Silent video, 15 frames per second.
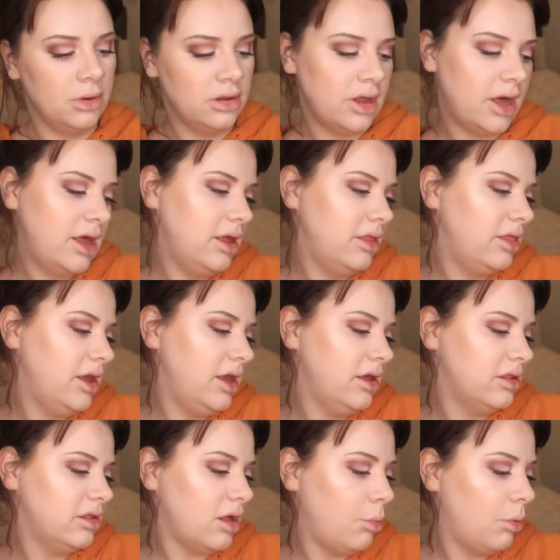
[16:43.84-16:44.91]
going to take the
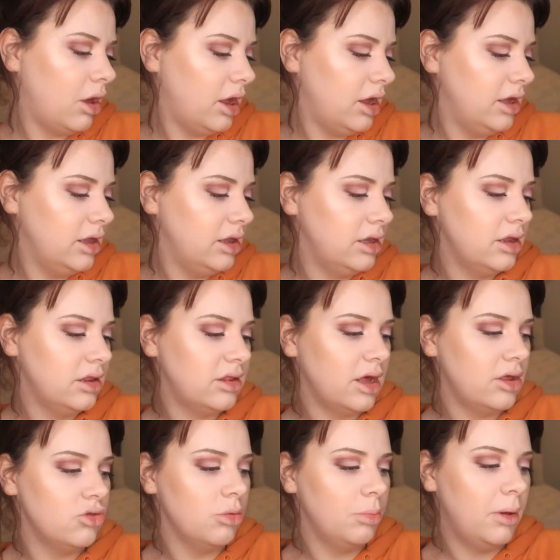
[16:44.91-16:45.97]
Summer in
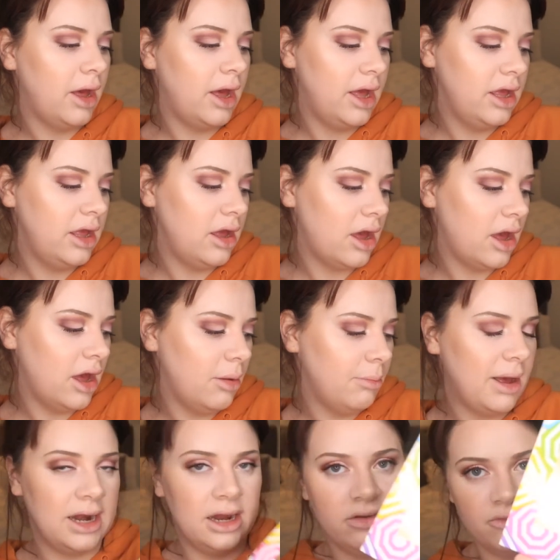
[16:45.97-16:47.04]
Saint Tropez
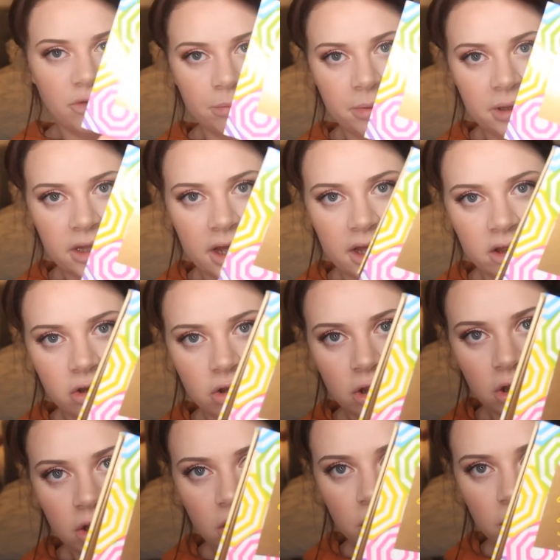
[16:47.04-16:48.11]
palette from BH
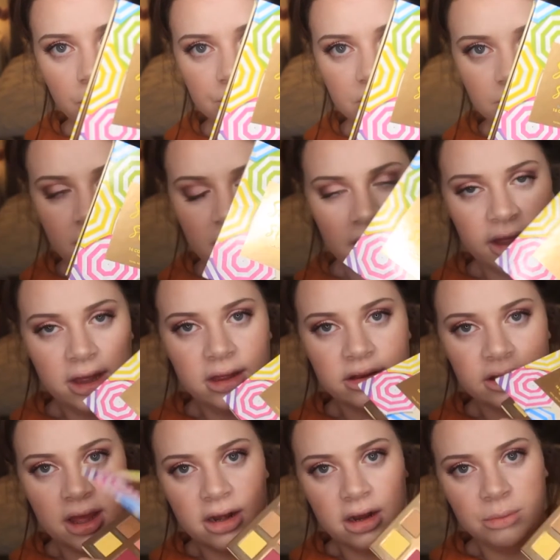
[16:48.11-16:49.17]

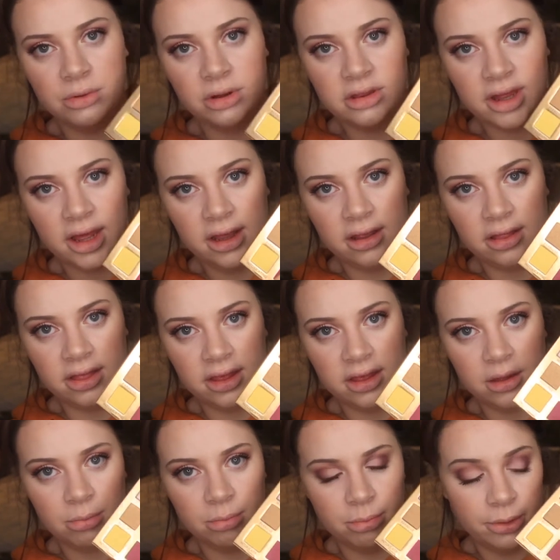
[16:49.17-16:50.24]
Cosmetics, and I'm going to take
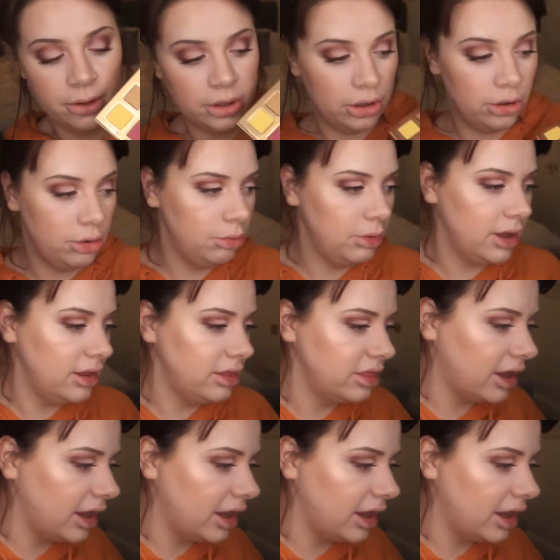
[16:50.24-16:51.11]
the blue in